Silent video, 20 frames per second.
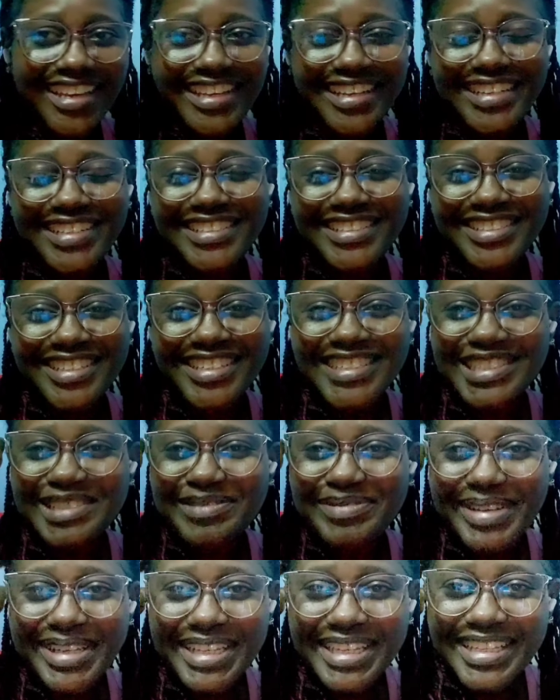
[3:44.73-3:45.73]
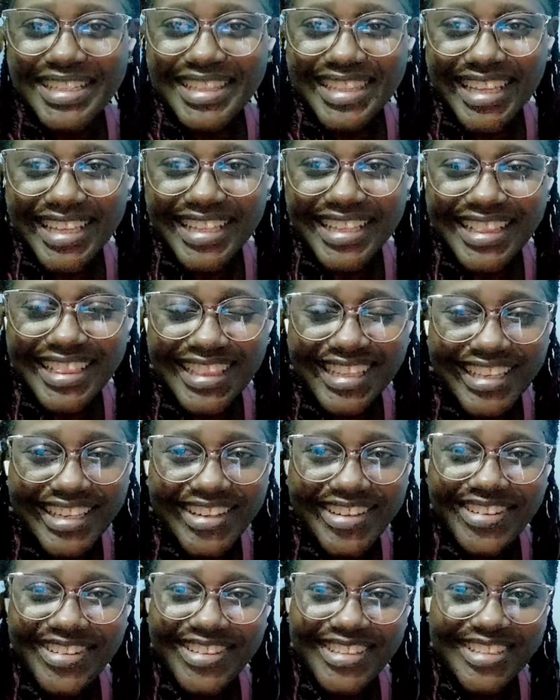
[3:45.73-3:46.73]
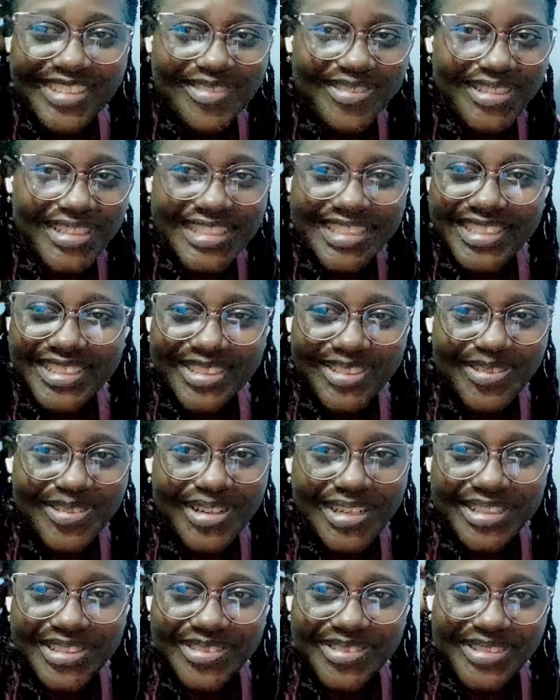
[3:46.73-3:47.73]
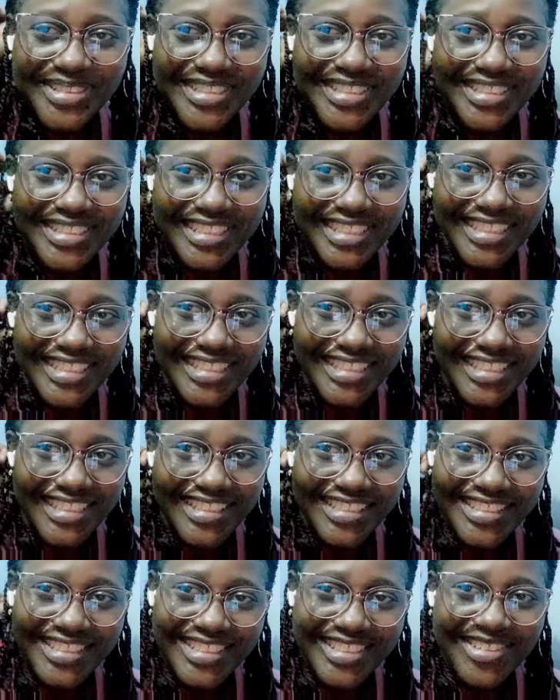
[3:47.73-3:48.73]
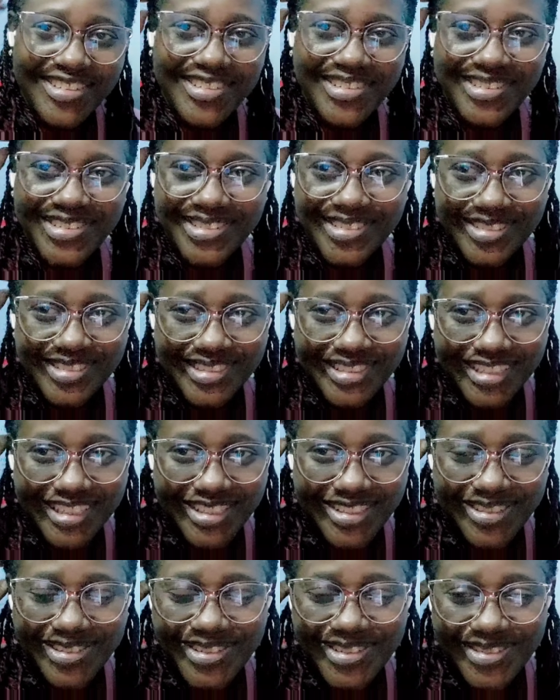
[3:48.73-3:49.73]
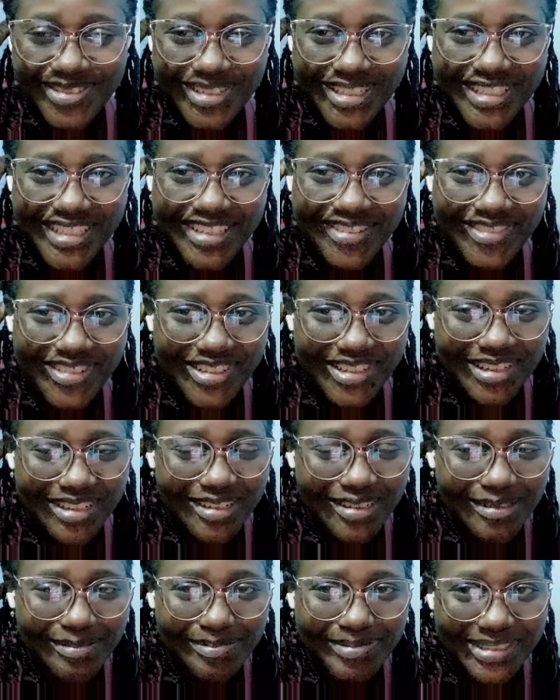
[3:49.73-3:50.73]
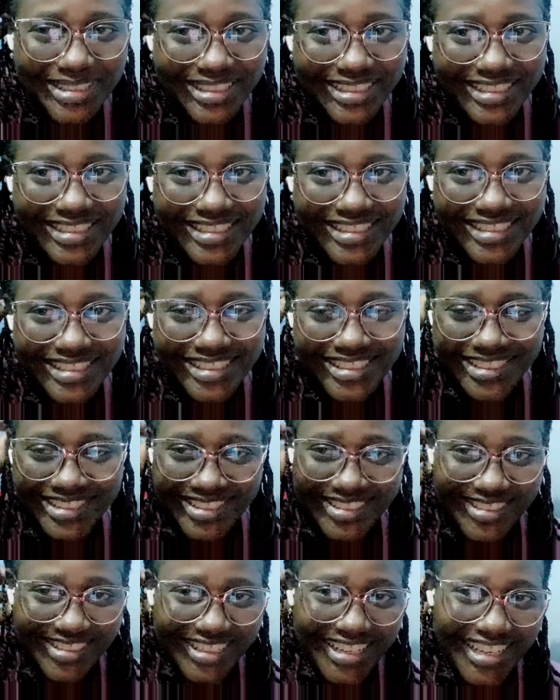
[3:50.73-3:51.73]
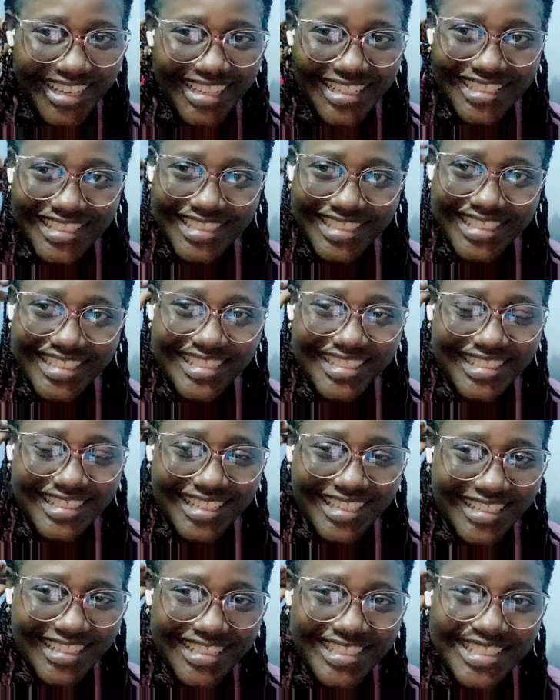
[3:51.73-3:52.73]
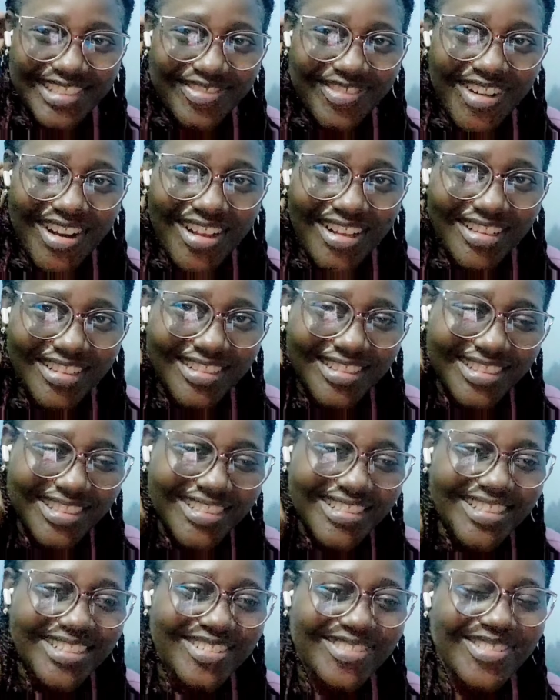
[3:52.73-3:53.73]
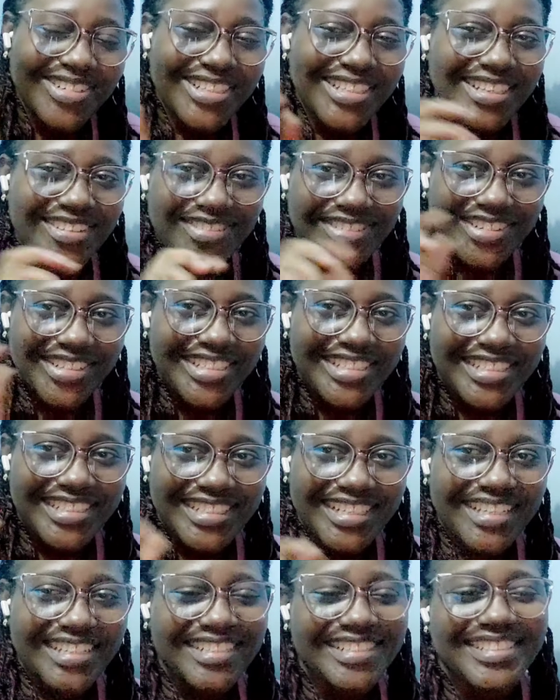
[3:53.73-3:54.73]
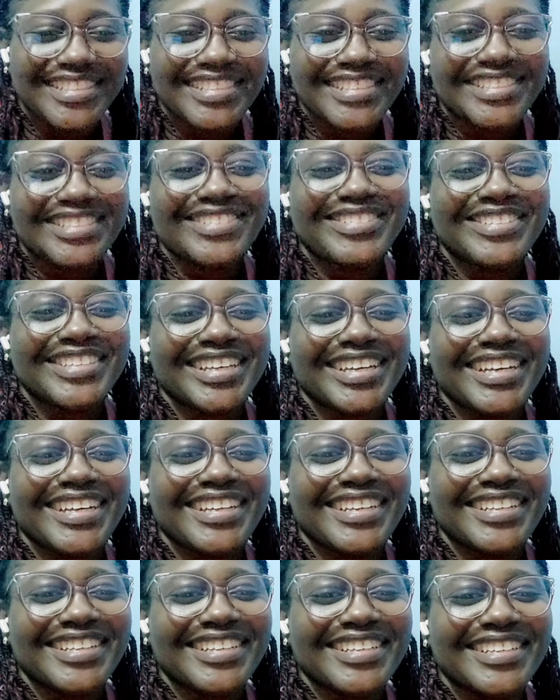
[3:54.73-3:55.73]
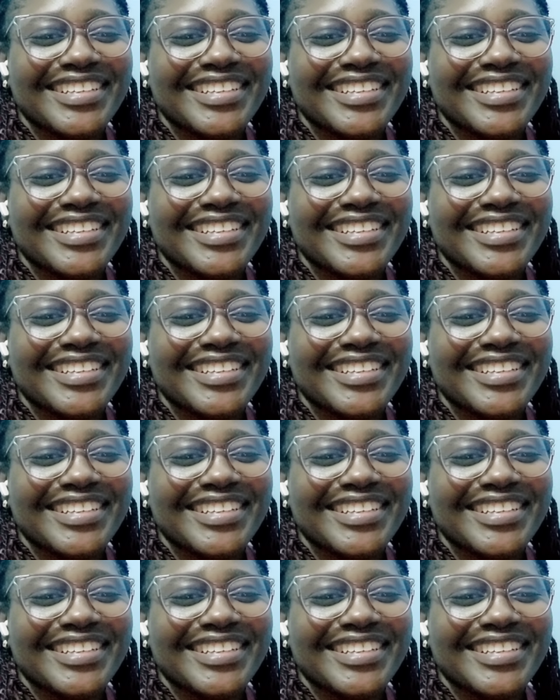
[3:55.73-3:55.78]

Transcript: He's just making that clear. He wasn't the one who suggested. So, you know, whatever comes, guys, it's not his fault, whatever he says, okay?